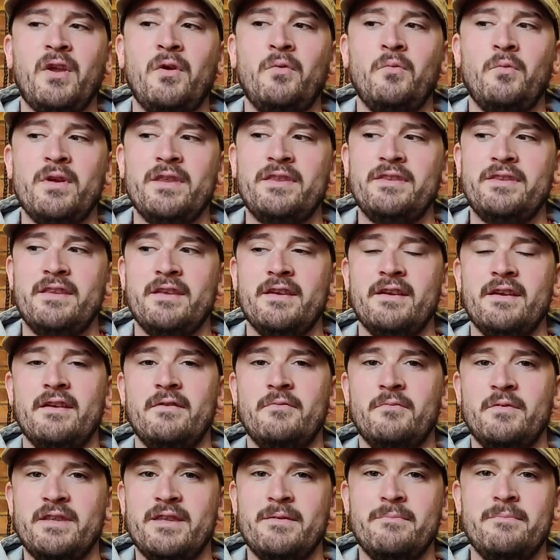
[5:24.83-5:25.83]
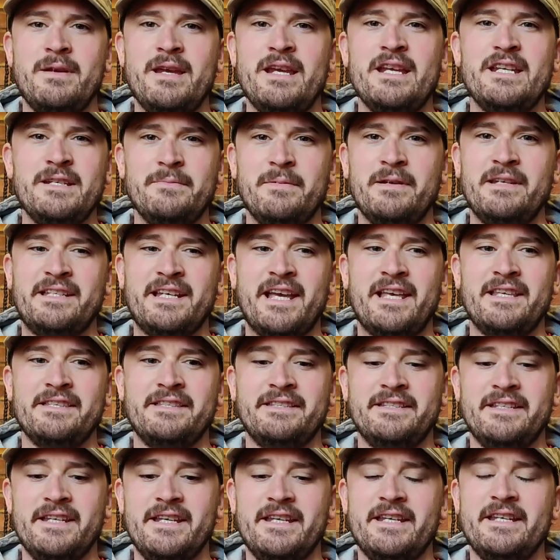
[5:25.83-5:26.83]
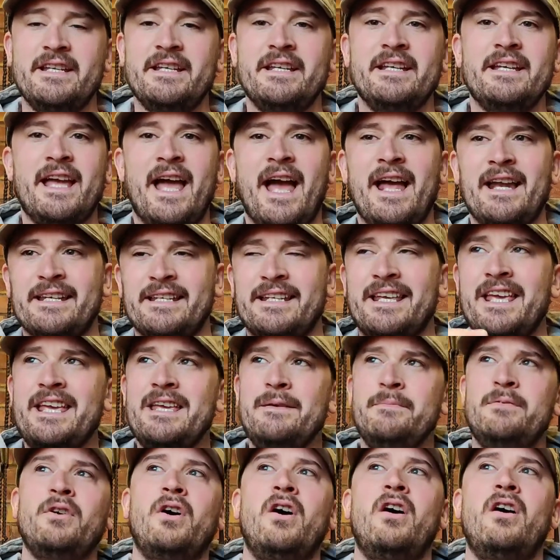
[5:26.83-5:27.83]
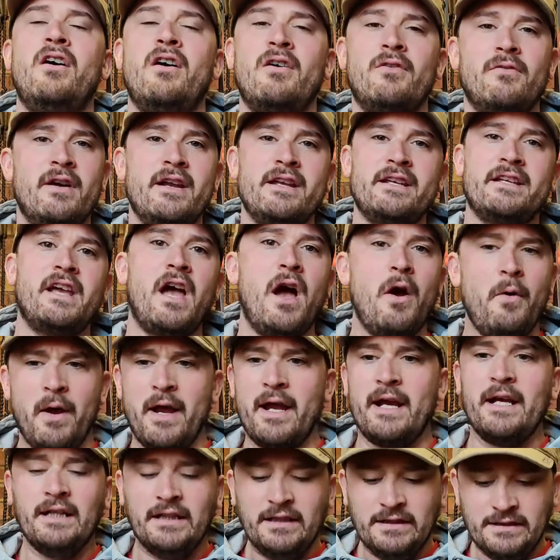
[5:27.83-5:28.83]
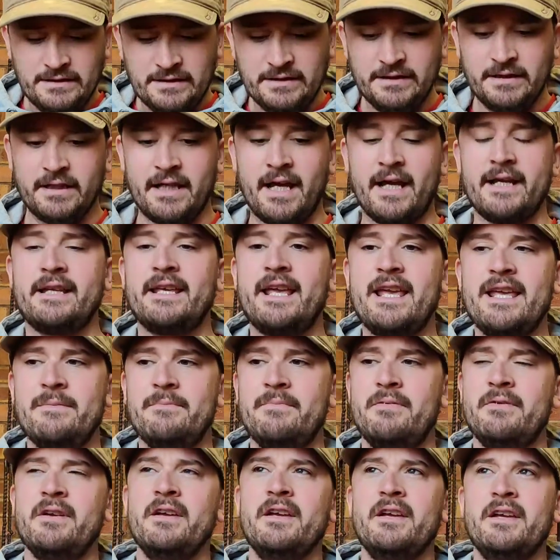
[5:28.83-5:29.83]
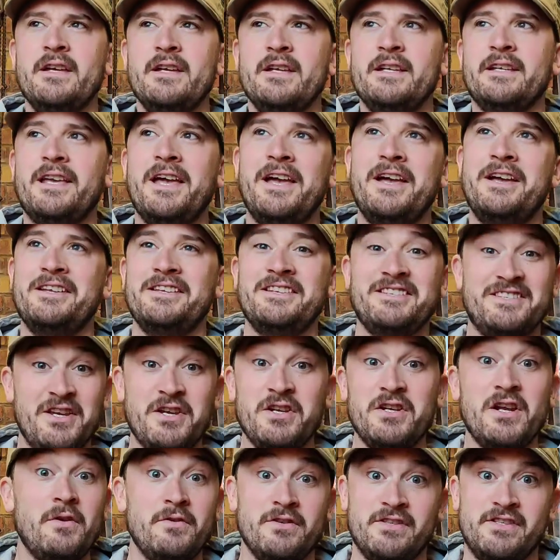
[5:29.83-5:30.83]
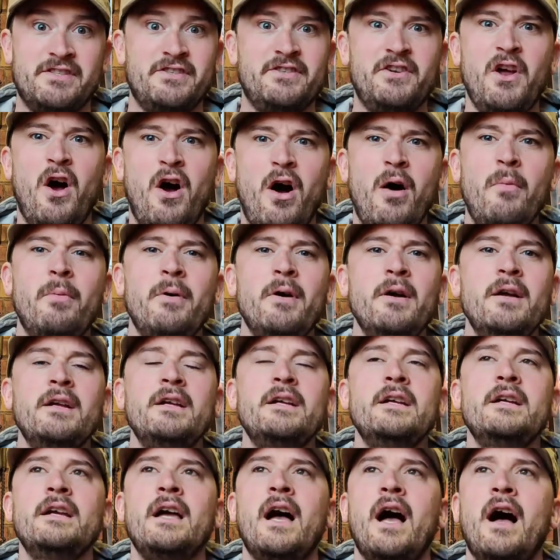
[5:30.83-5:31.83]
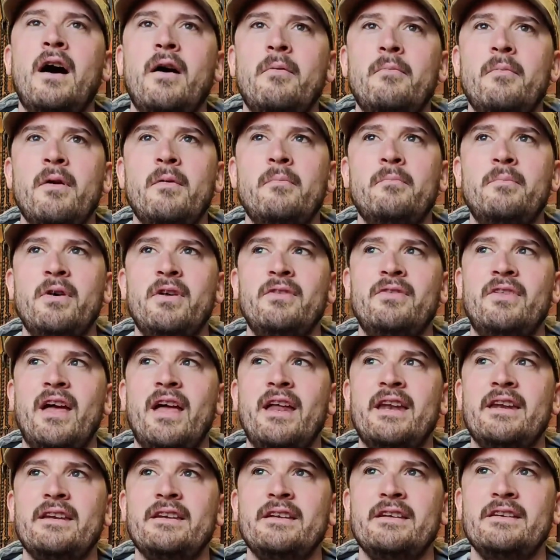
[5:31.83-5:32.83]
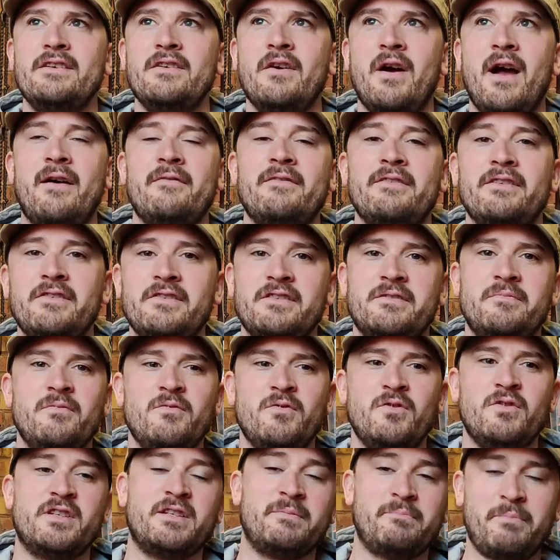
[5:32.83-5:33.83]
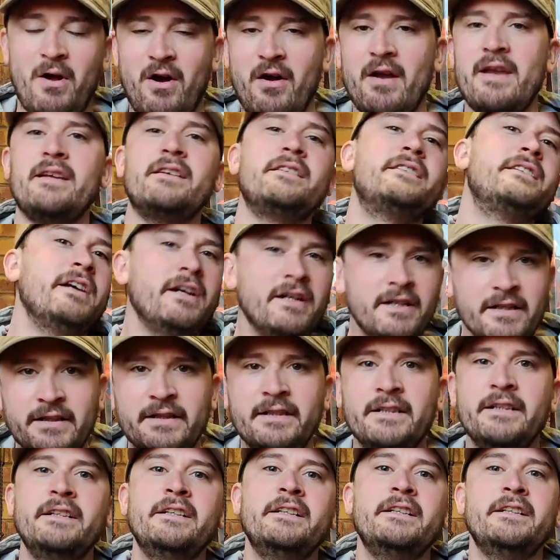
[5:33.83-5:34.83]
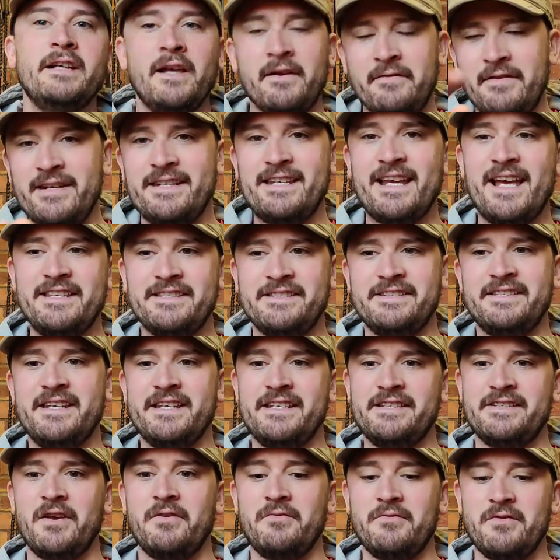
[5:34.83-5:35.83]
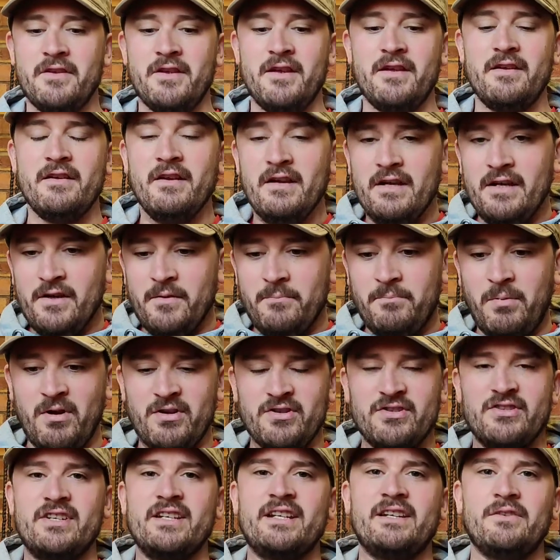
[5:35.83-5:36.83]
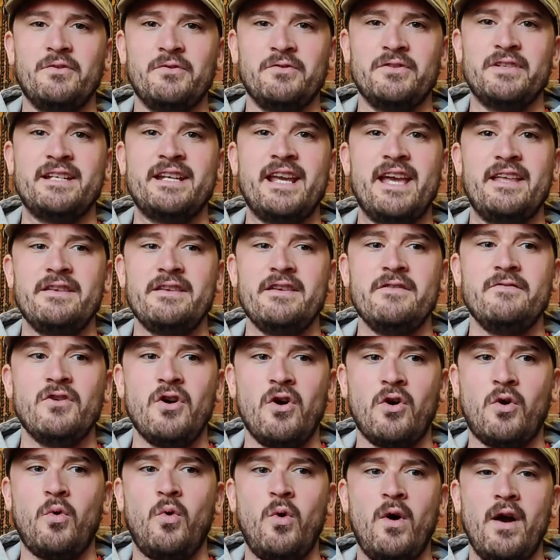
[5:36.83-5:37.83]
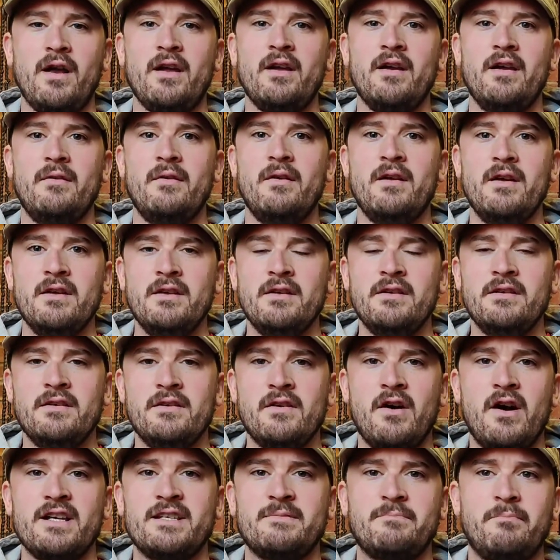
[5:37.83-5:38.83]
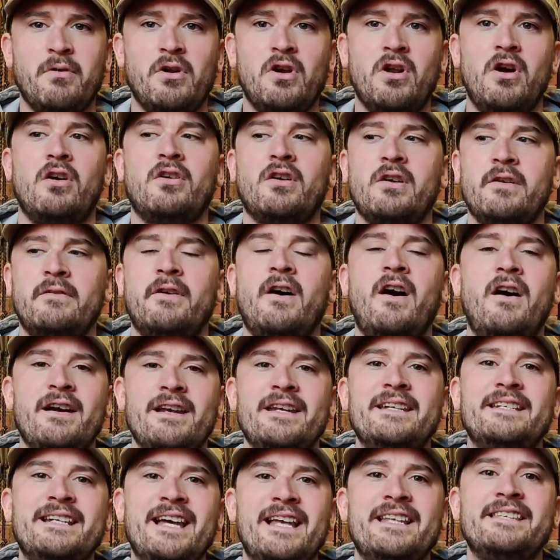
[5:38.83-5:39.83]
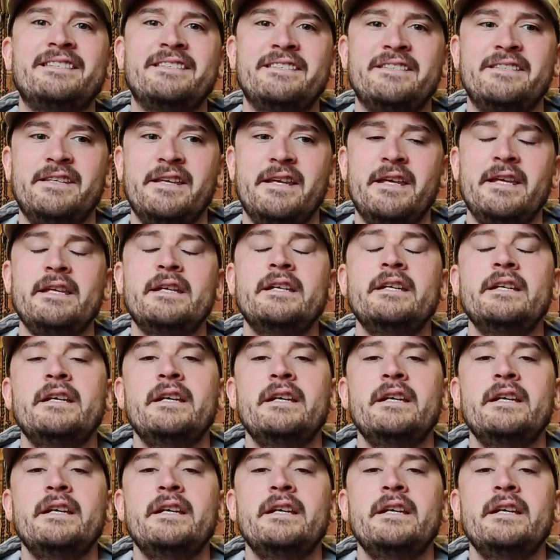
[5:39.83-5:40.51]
with the medium intensity and keep your heart rate going and keep so you don't stop. But then you're having those spikes of intensity, so that bunched it all together, you've got quite a nice block of high intensity